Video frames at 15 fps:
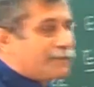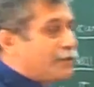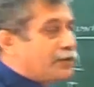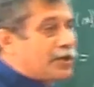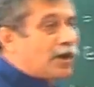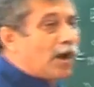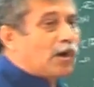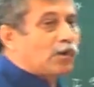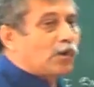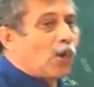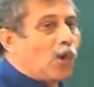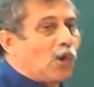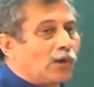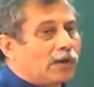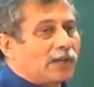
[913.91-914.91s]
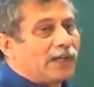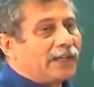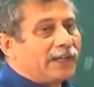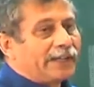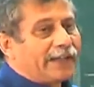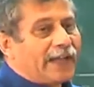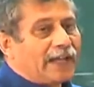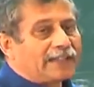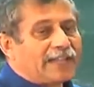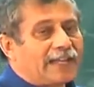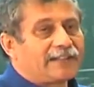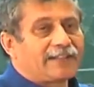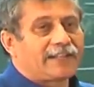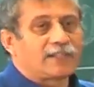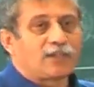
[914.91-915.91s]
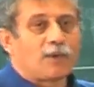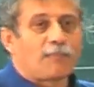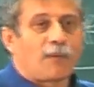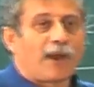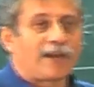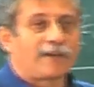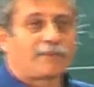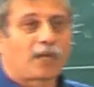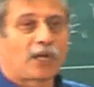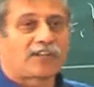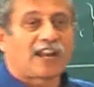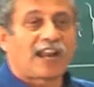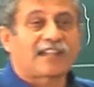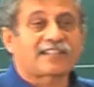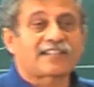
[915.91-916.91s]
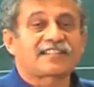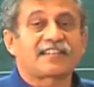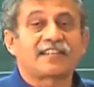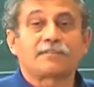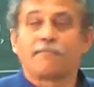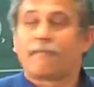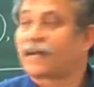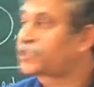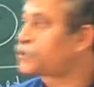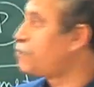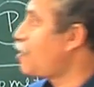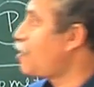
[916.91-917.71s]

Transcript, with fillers: If you take out core, yeah, then there is no point because relaxation is much